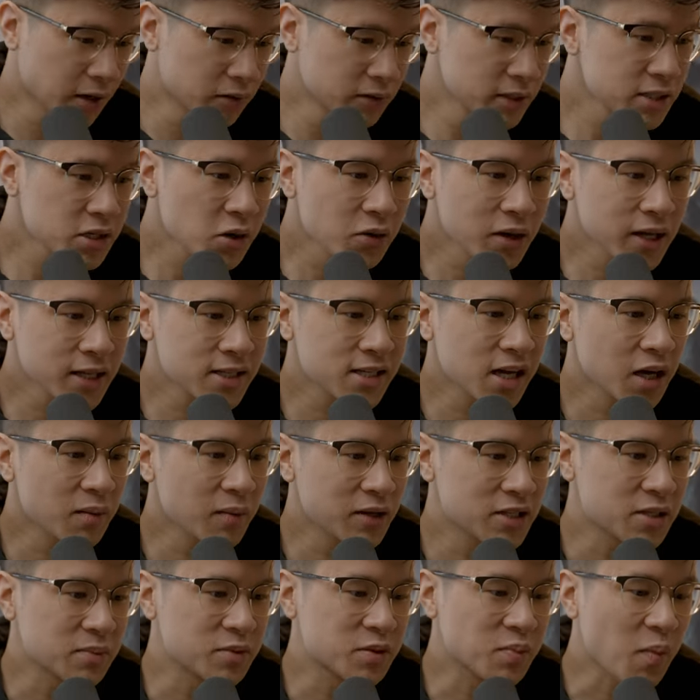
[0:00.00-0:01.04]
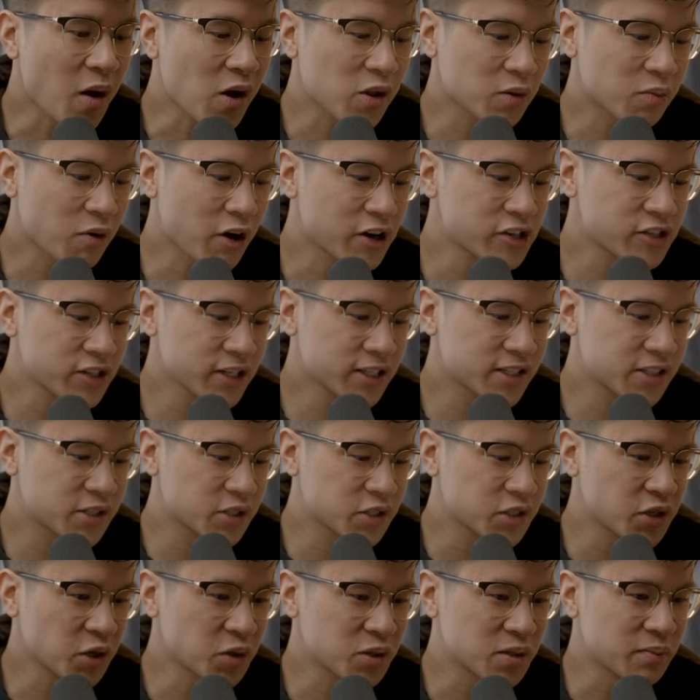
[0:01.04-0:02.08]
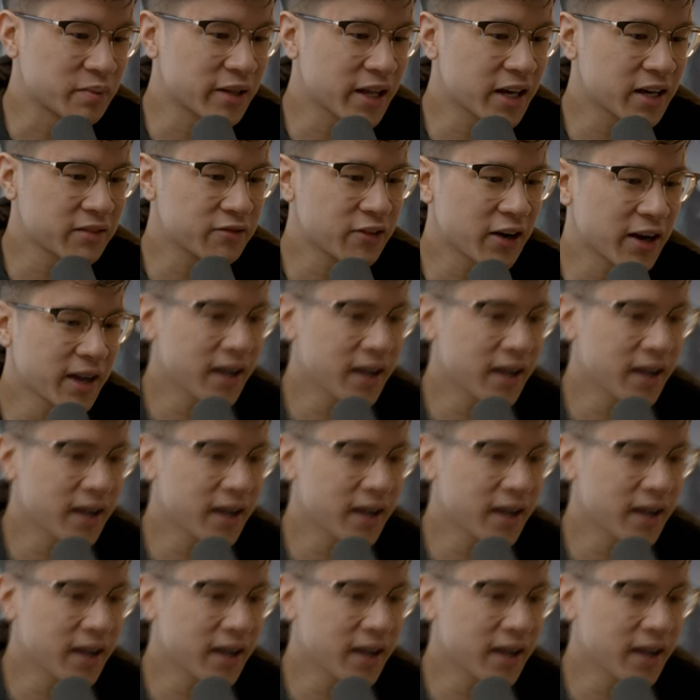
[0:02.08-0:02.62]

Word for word: Now, let's go ahead and talk about some smaller projects, show some love,